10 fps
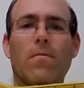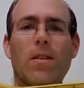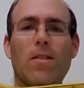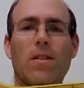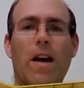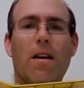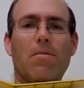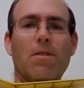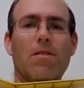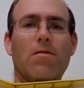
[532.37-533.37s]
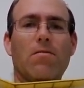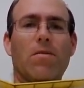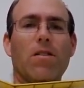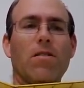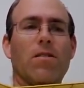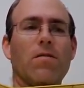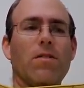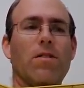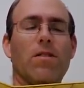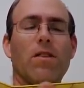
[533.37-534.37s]
my stab is
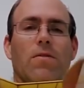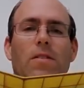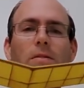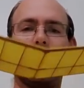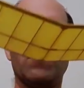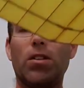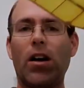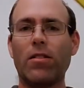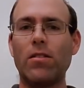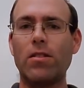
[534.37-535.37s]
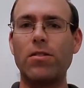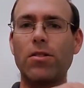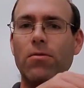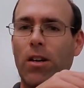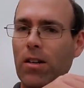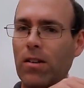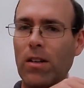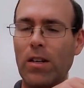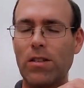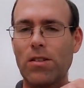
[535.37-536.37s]
relatively stiff even without the tissue on it,
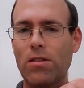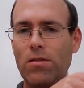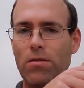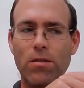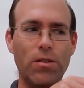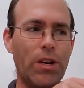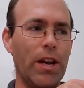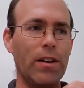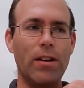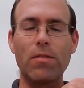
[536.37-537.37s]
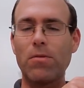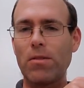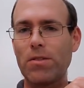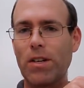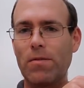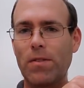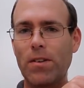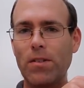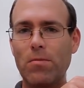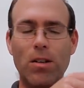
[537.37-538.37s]
so you can get away with that
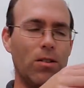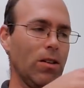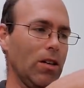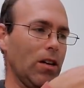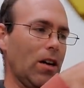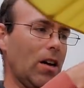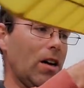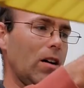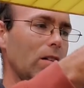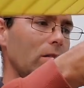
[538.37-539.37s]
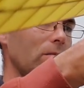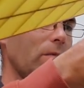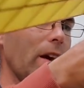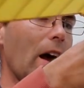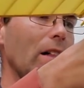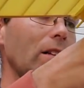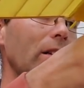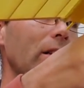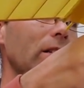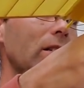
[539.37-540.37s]
fairly well. Uh, the
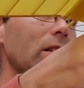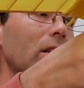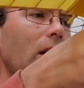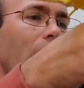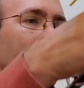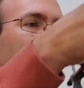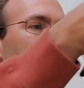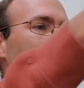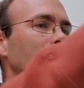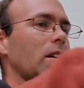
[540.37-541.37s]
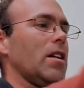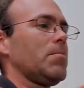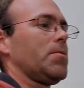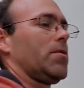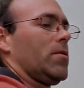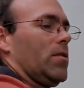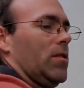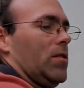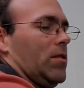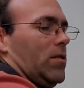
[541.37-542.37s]
reality is that either setup
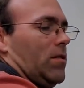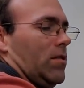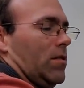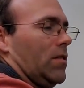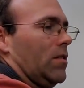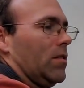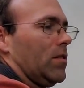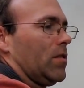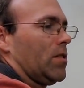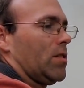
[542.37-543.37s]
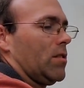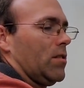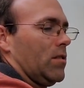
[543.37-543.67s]
is